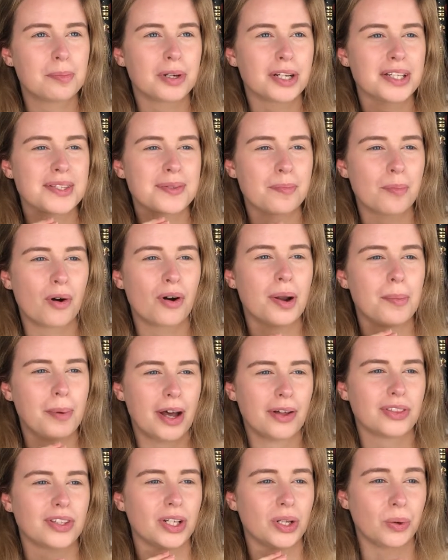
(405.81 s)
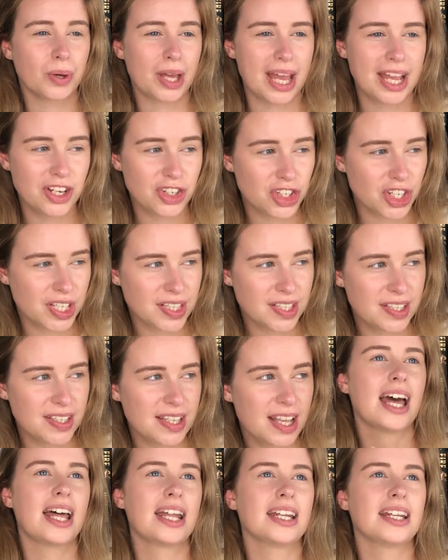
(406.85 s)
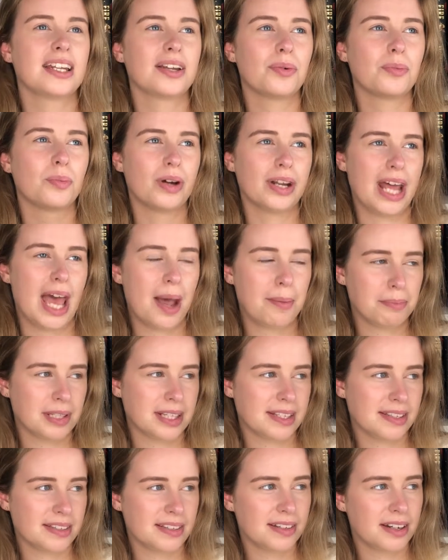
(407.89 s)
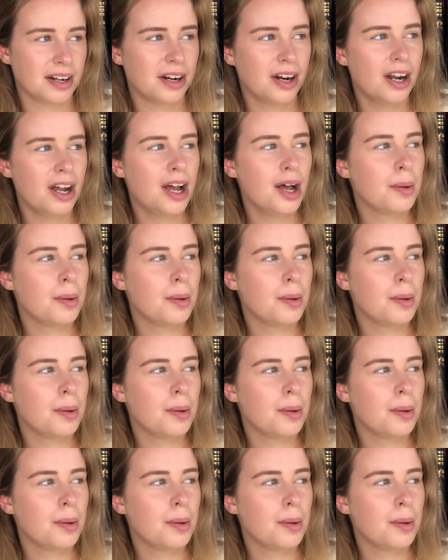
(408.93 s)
but it's more about the location than what happens there.